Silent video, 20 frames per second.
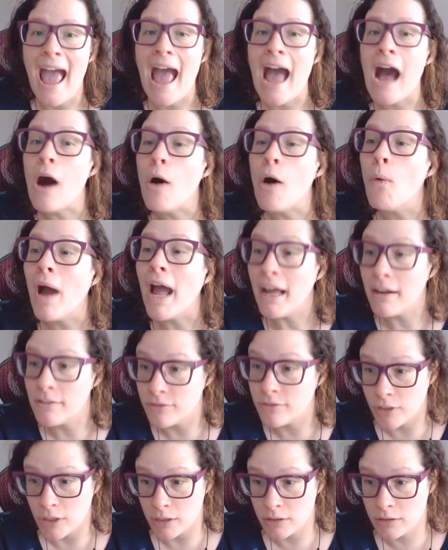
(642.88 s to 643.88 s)

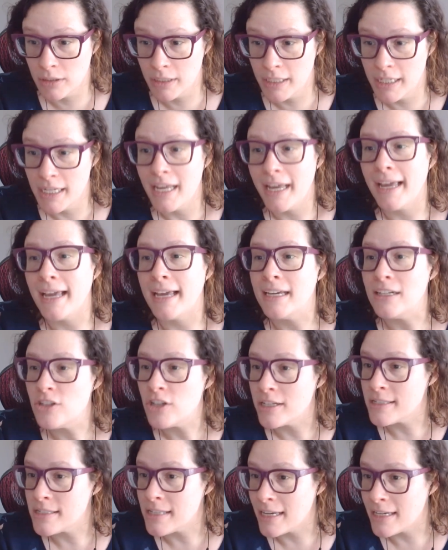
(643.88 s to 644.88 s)
However,
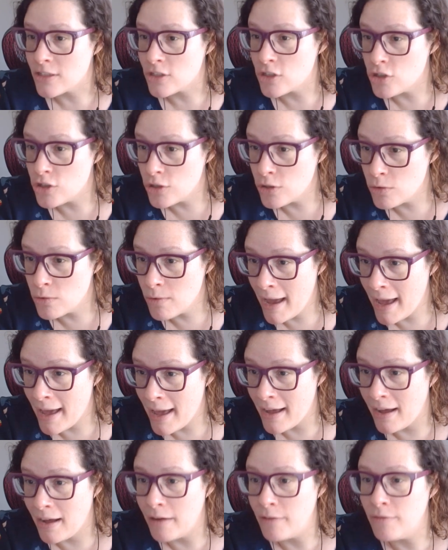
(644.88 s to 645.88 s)
HSAs do
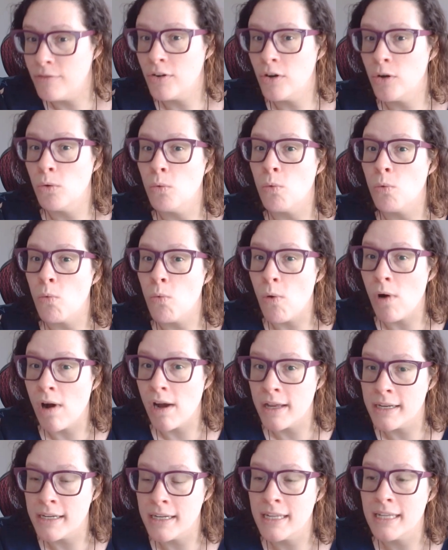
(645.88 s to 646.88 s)
have
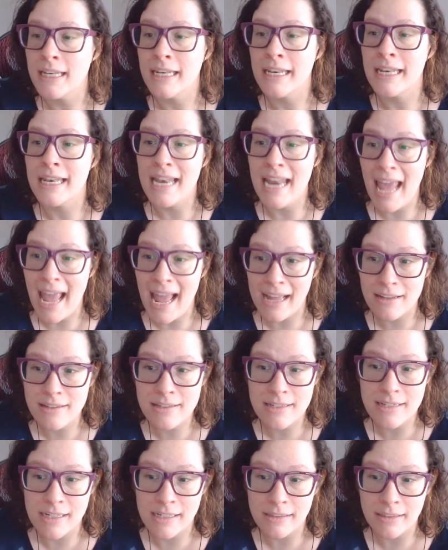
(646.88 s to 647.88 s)
one
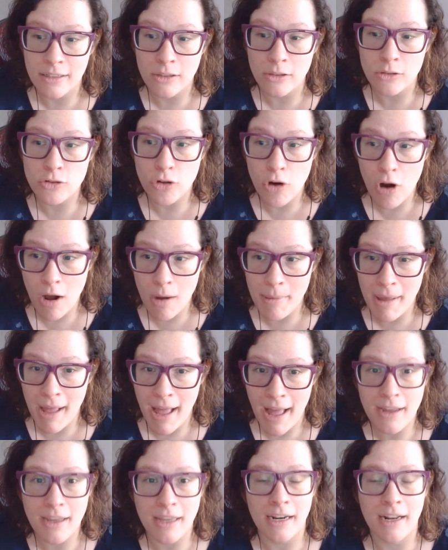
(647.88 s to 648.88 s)
nasty little
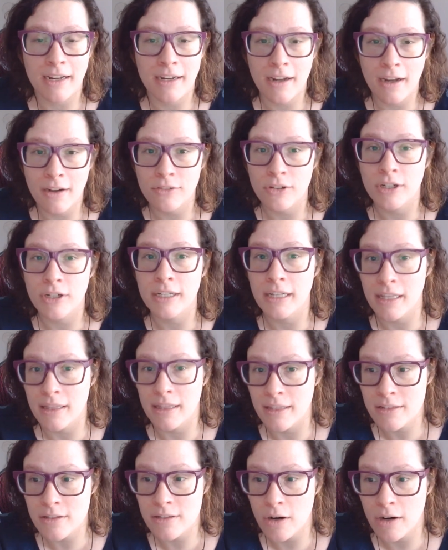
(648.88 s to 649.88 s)
drawback, and I cover it
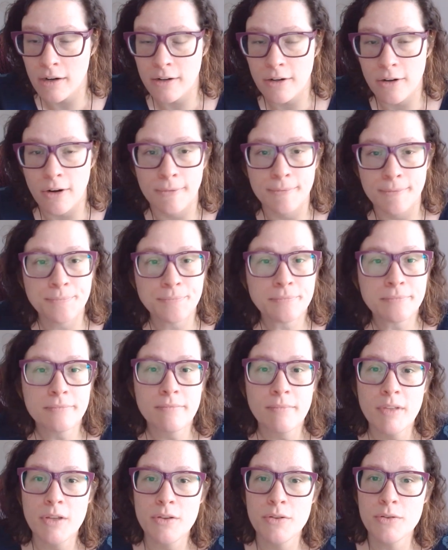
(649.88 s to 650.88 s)
in this article.
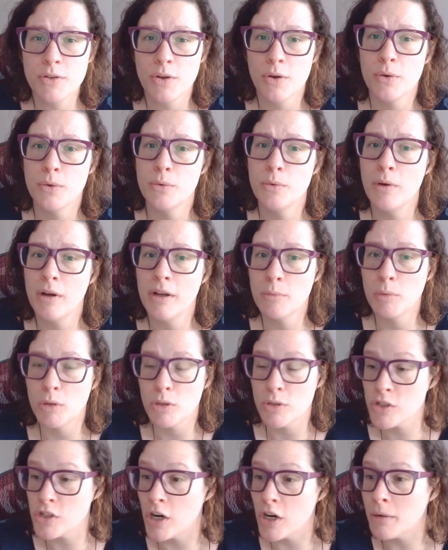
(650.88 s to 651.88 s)
So
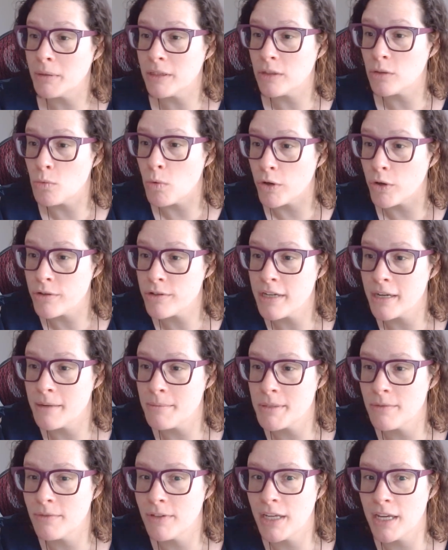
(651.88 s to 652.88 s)
we'll start with the worst
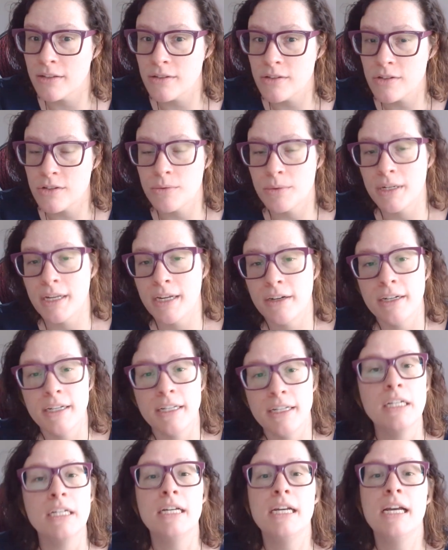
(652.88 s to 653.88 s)
types of accounts to
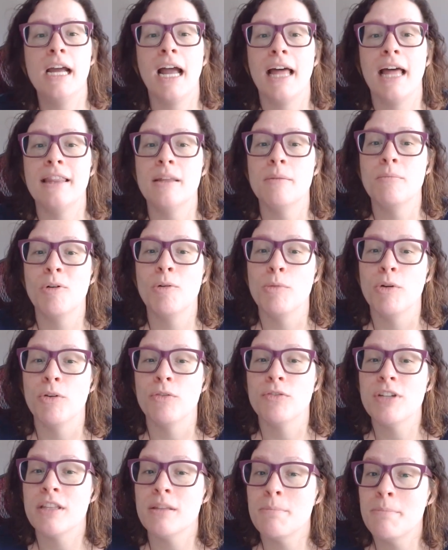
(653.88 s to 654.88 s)
inherit, and then we'll
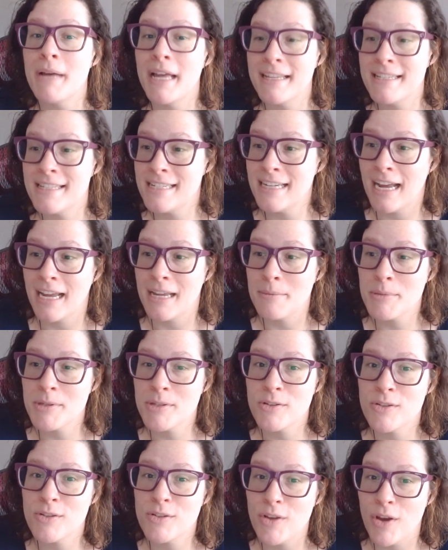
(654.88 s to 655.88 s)
move to the best
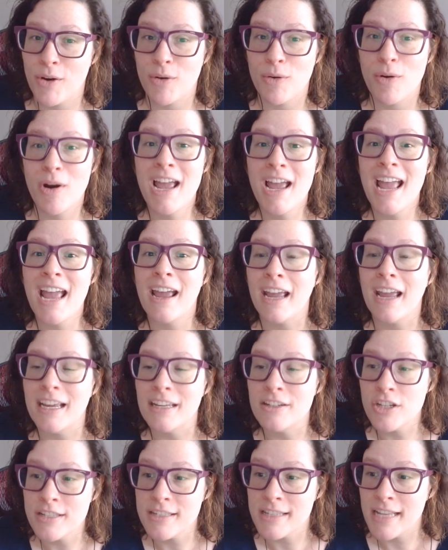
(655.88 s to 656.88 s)
types. So
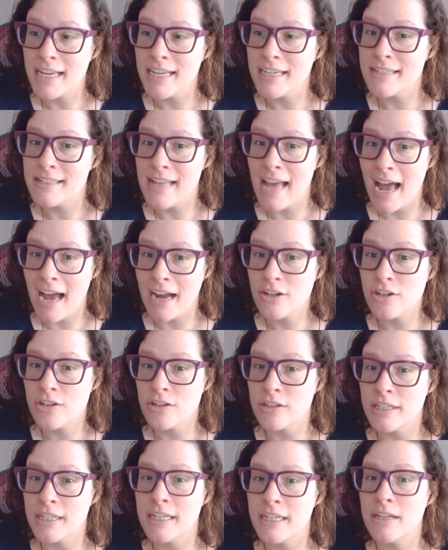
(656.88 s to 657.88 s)
HSA is
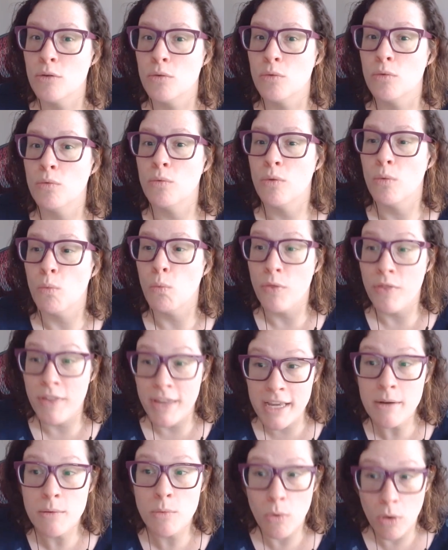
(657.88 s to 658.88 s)
actually
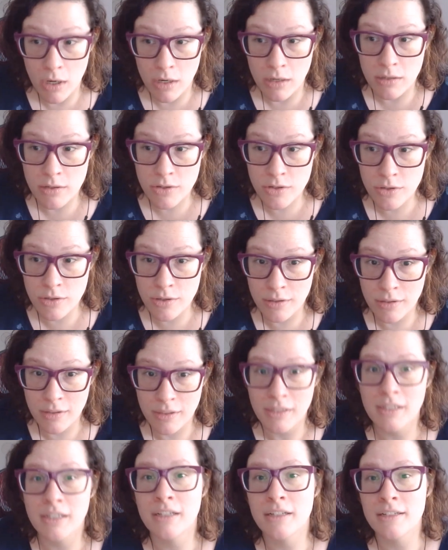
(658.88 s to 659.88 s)
the worst
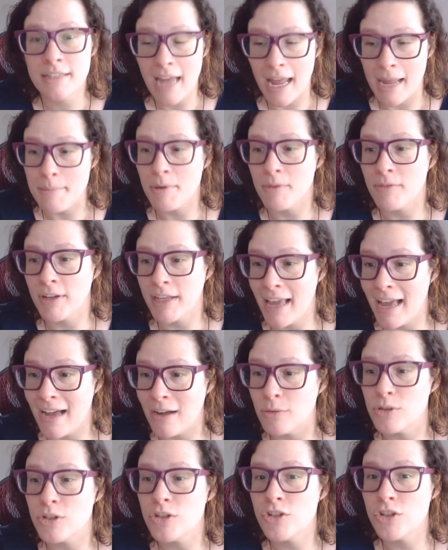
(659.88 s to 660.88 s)
type of
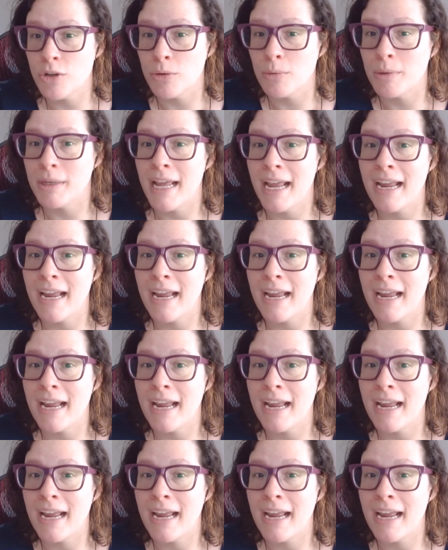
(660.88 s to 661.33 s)
account to